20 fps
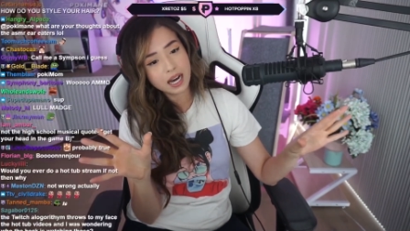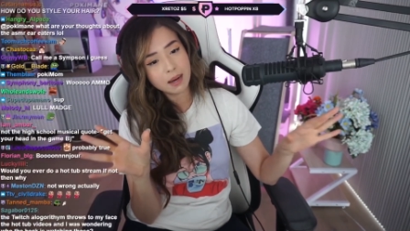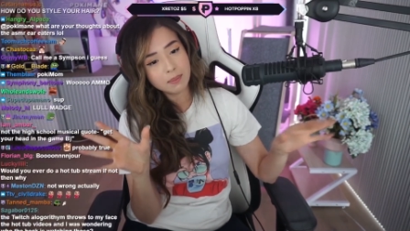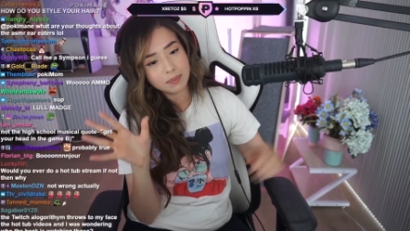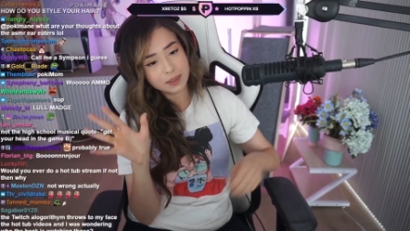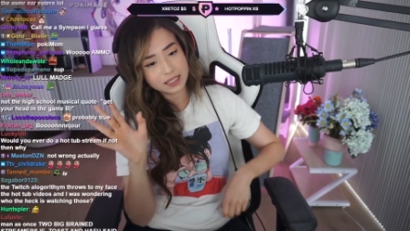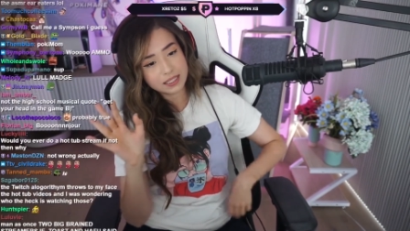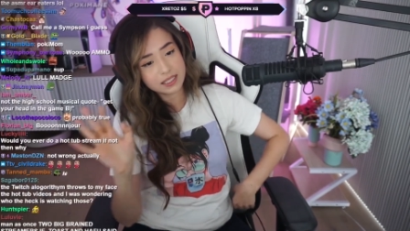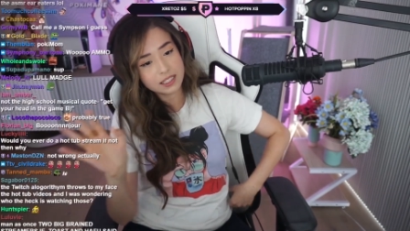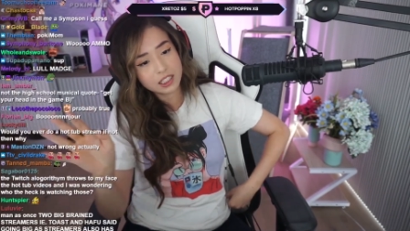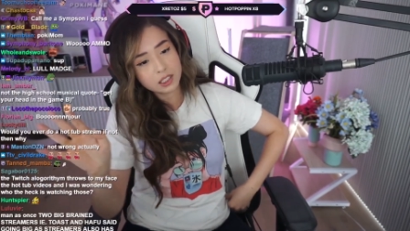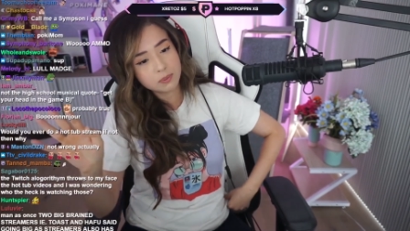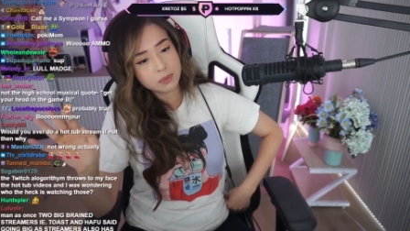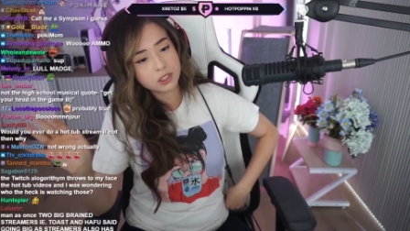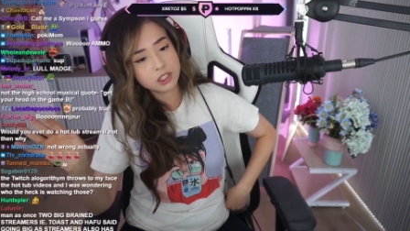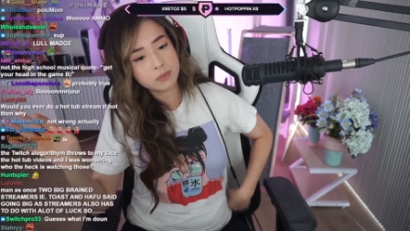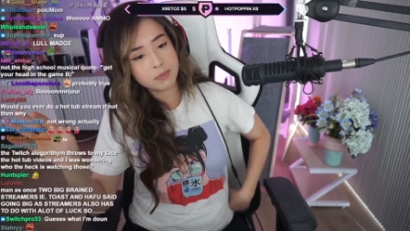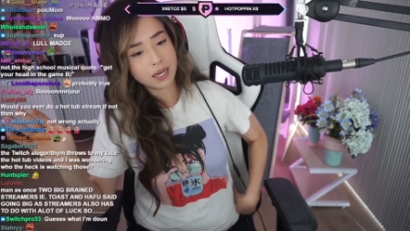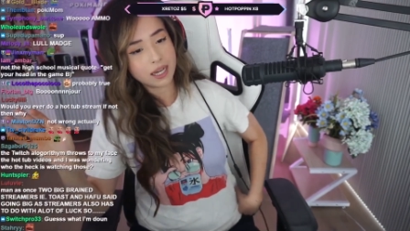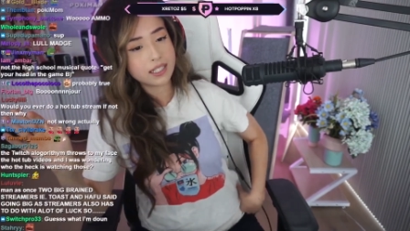a business
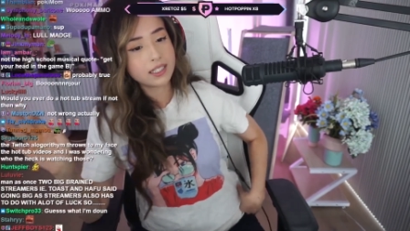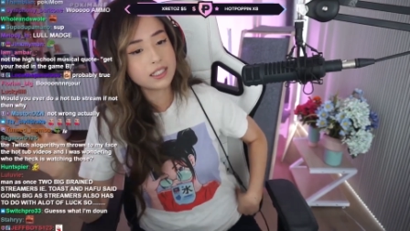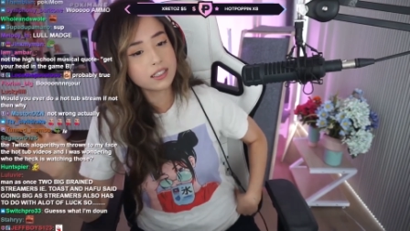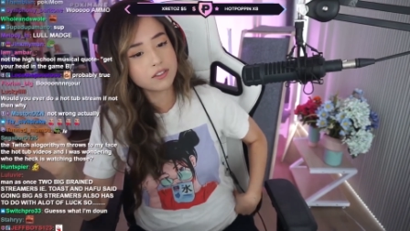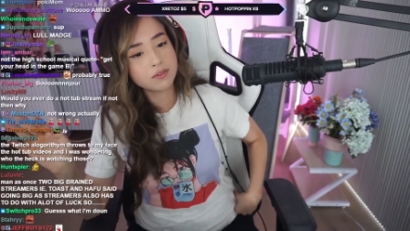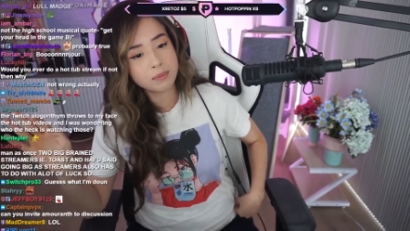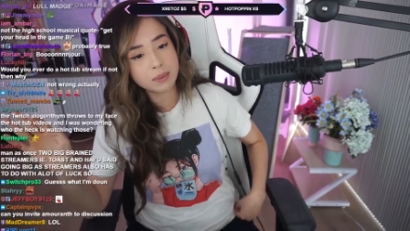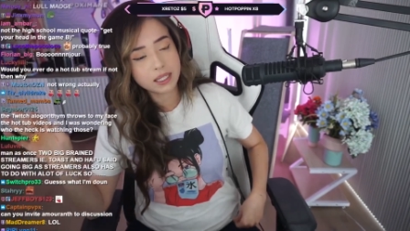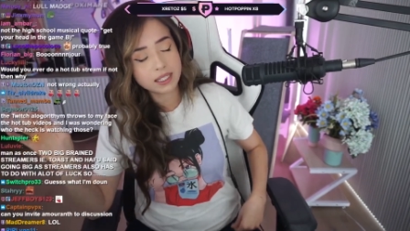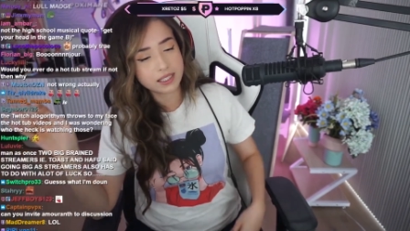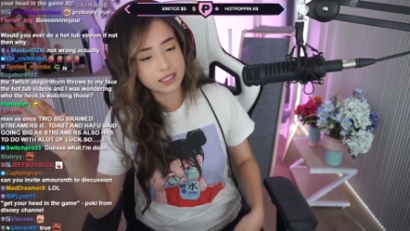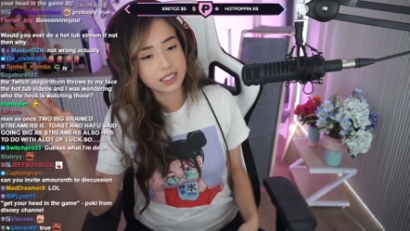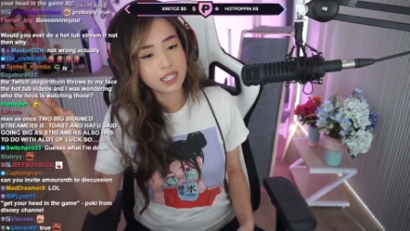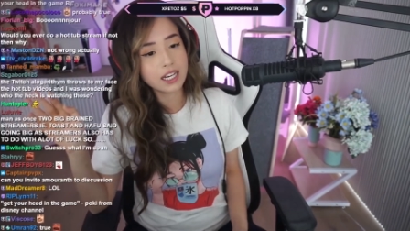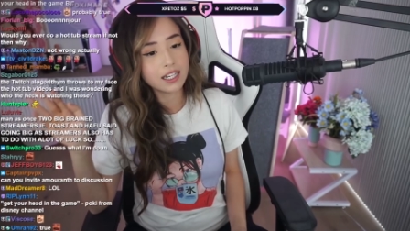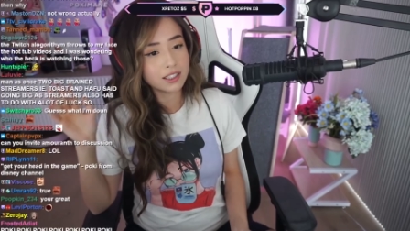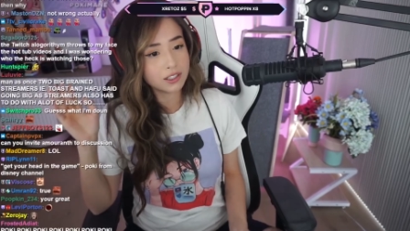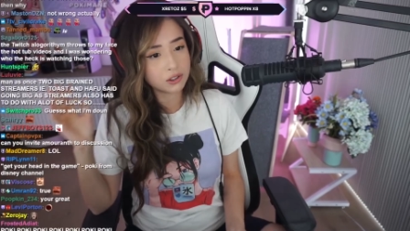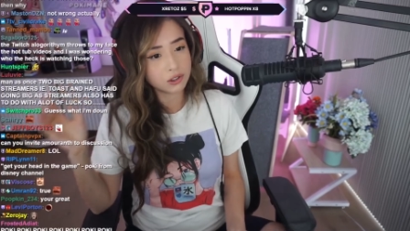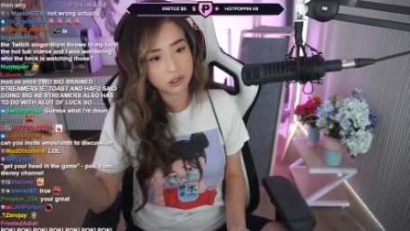perspective because
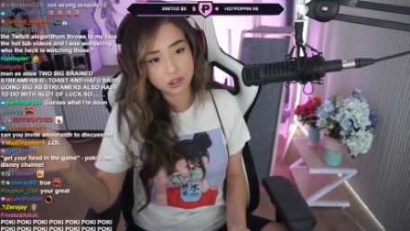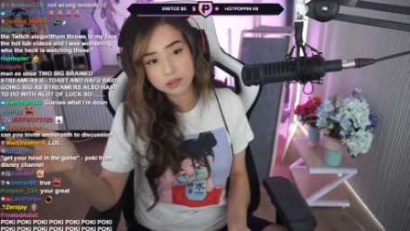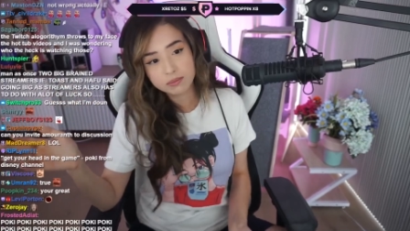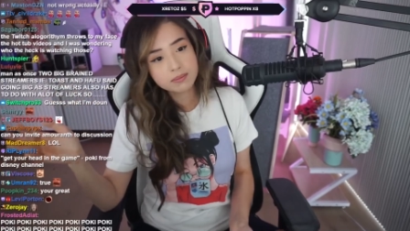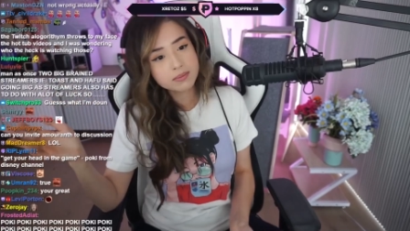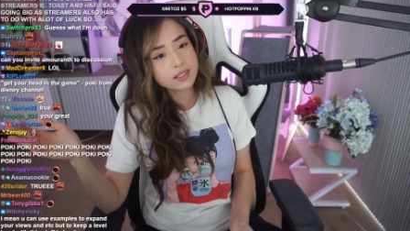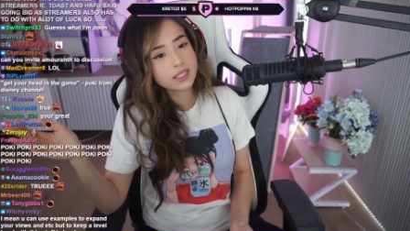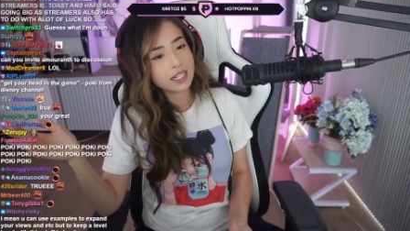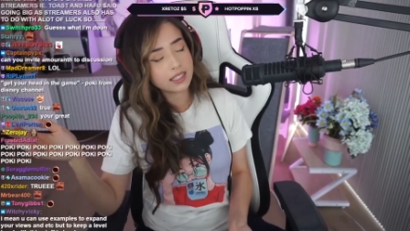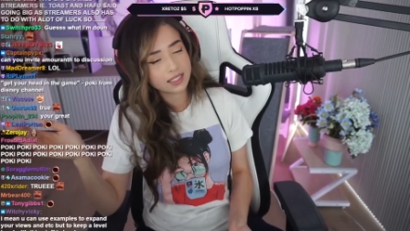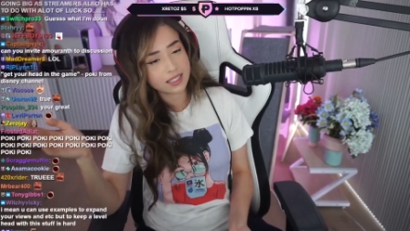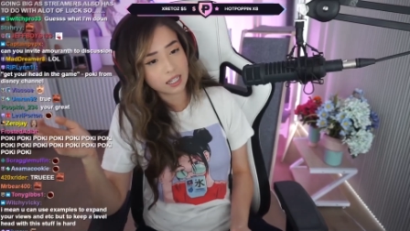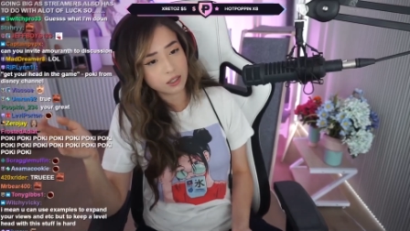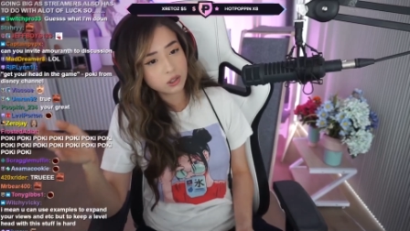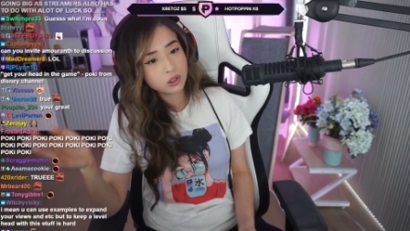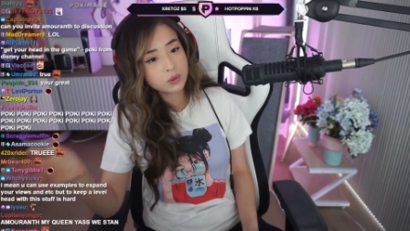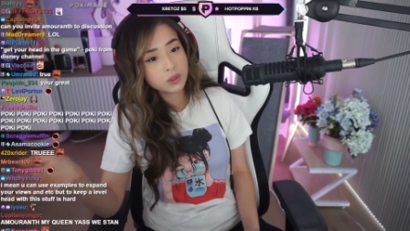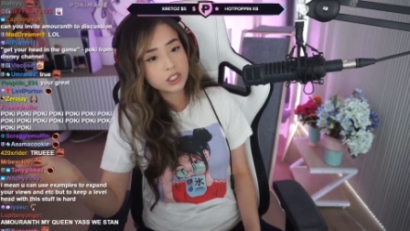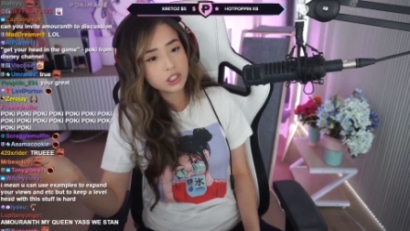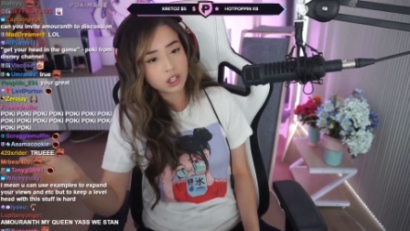I assume that's
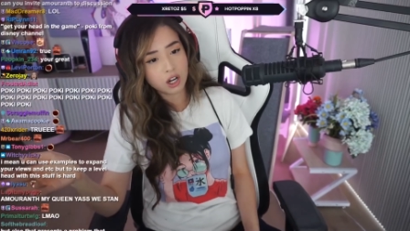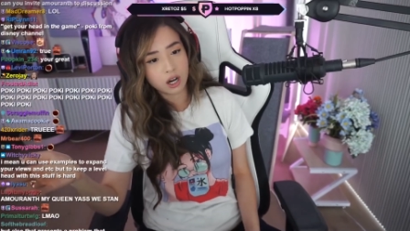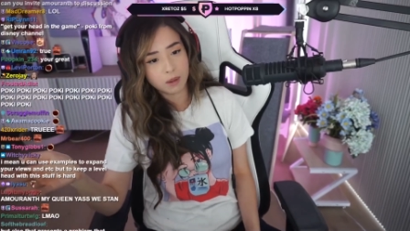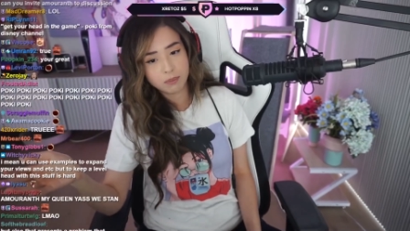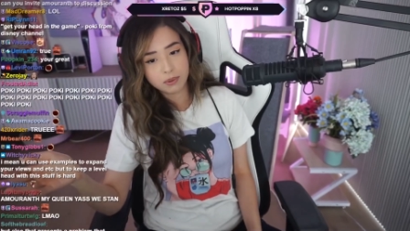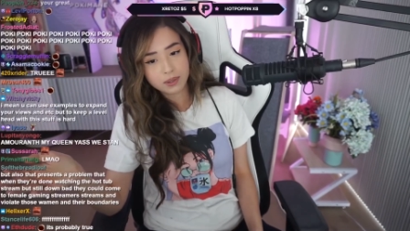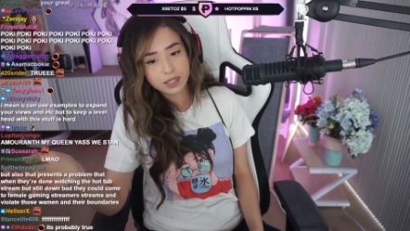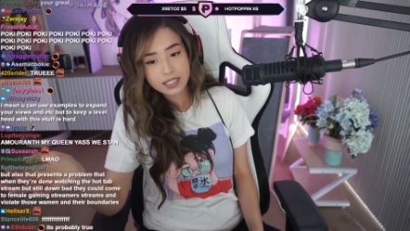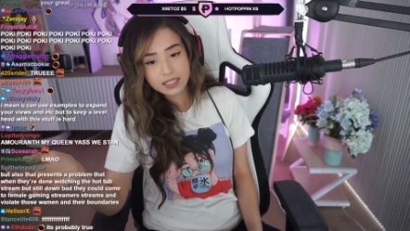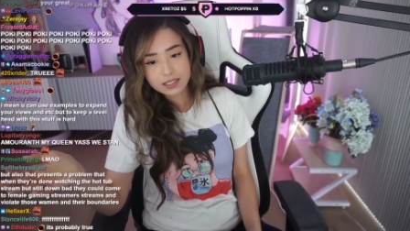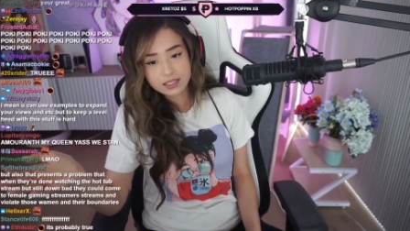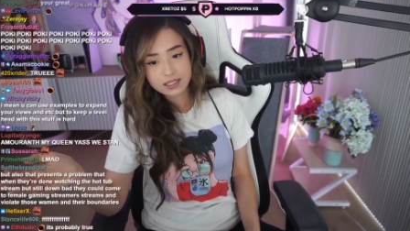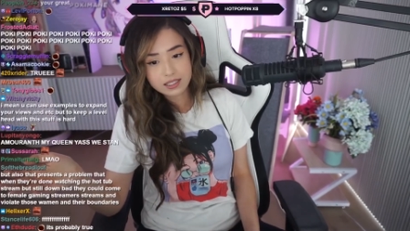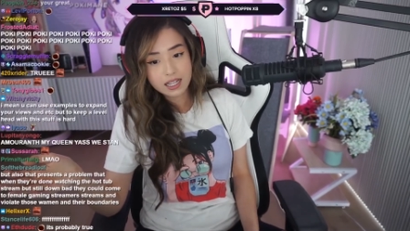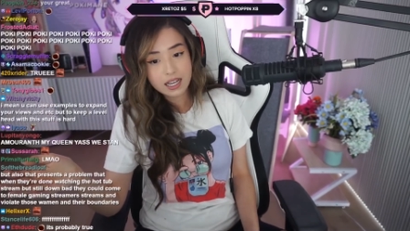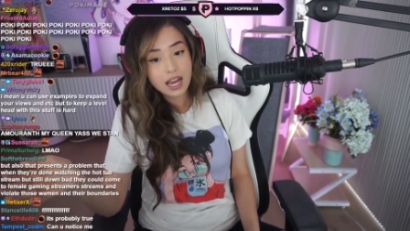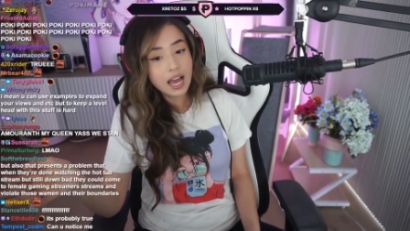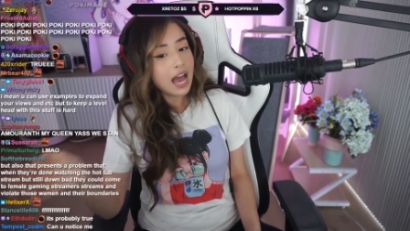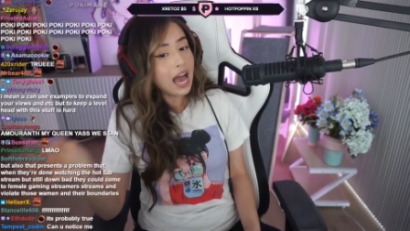how Twitch operates.